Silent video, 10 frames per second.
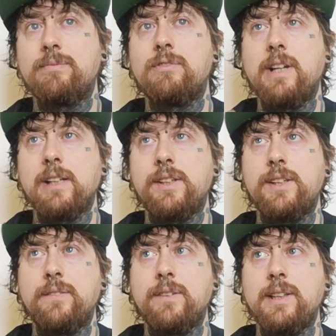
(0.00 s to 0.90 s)

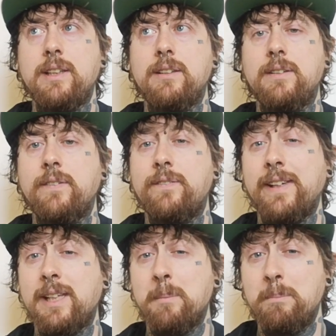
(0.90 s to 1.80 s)
relatively
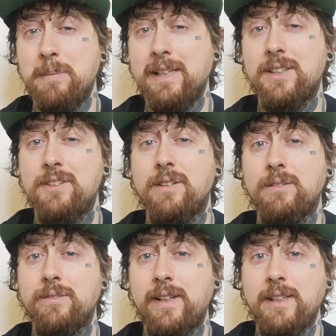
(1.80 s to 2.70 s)
thick beard
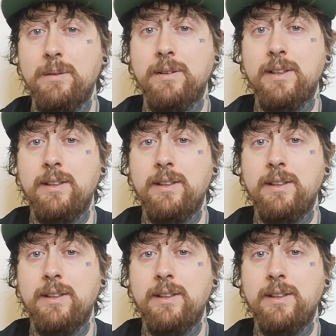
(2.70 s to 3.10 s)
growth anyway,